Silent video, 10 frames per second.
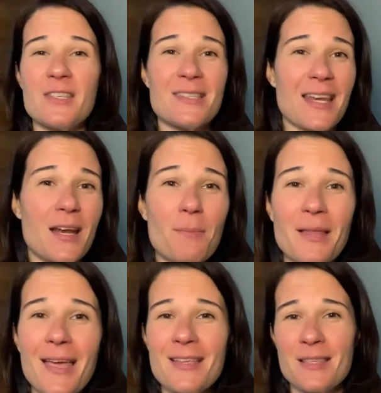stayed up
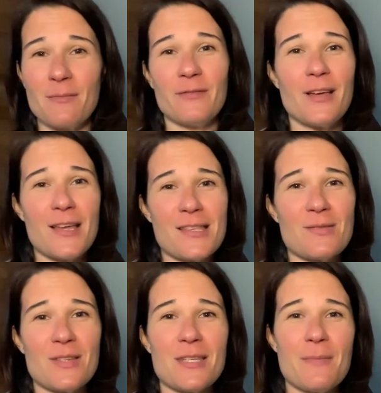late. Some of us
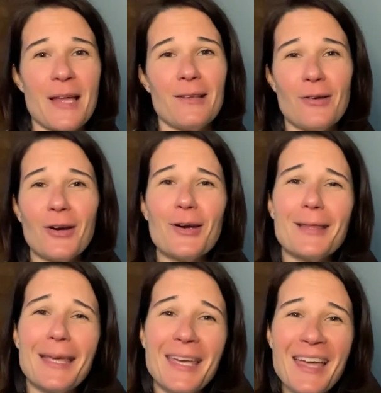went to bed a little
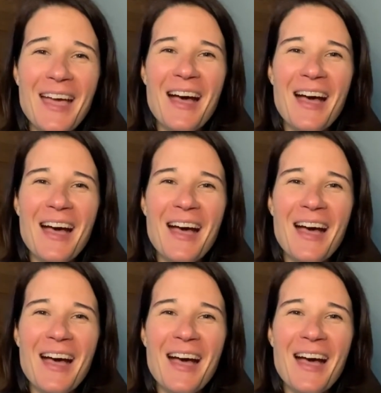early.